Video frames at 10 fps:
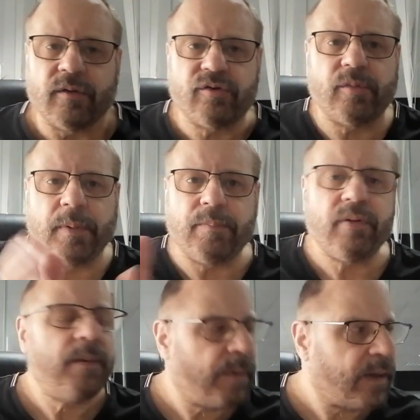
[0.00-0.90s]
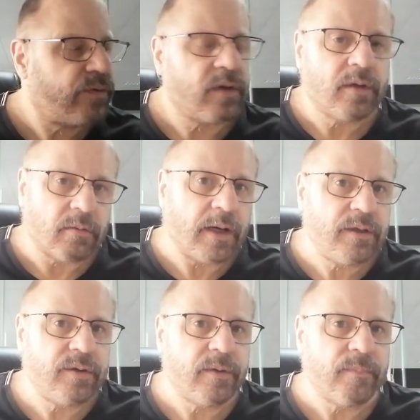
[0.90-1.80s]
This should be pretty basic,
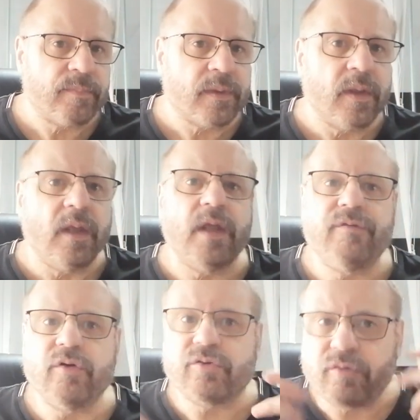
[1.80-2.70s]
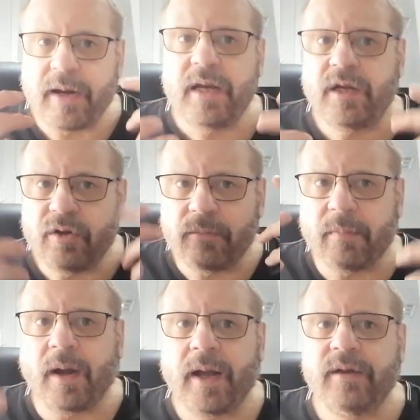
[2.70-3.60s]
right? If you're training your
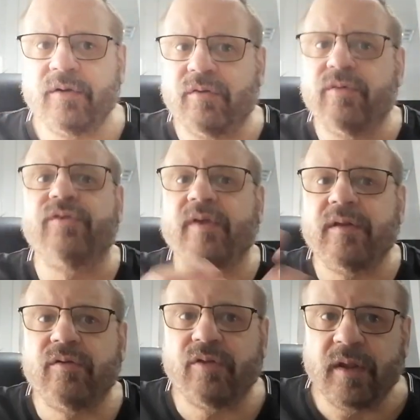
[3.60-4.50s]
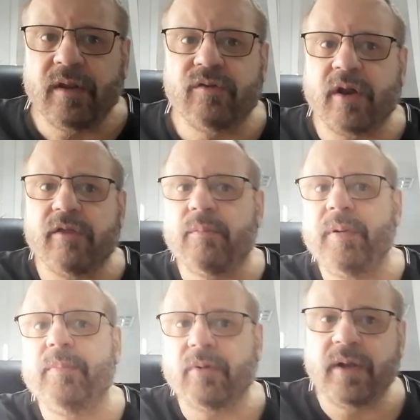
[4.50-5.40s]
mind to sense things other
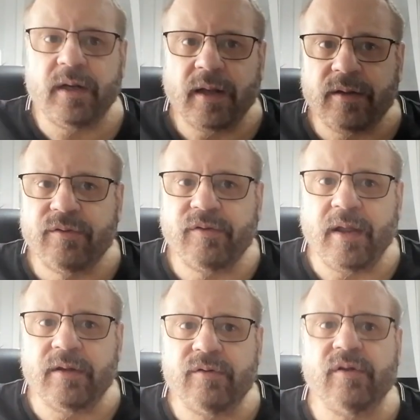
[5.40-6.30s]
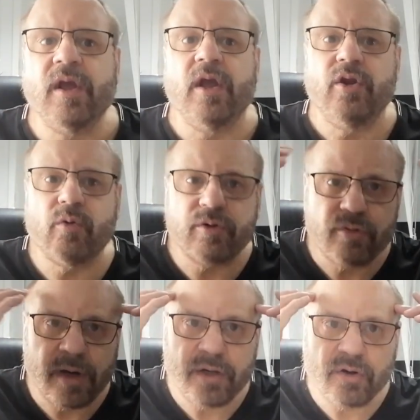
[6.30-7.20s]
people cannot sense, you are
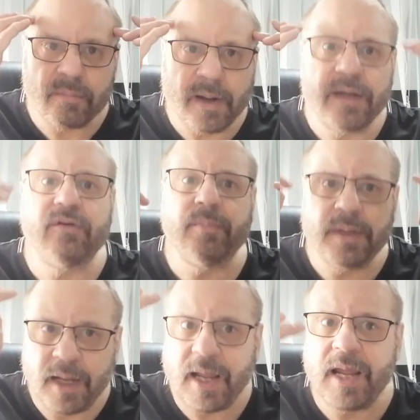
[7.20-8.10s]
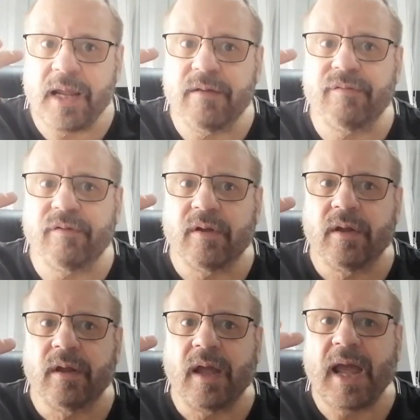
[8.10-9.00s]
training your mind to behave
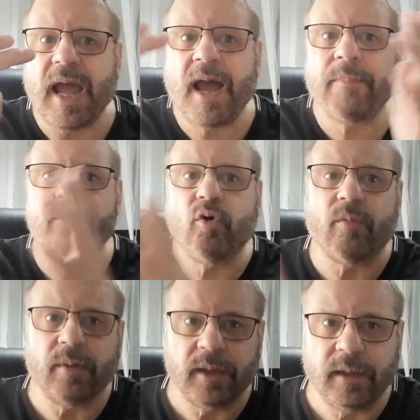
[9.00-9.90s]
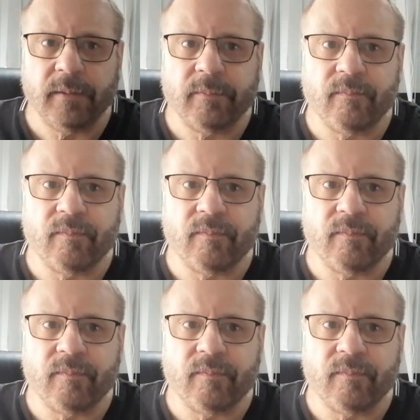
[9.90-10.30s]
abnormally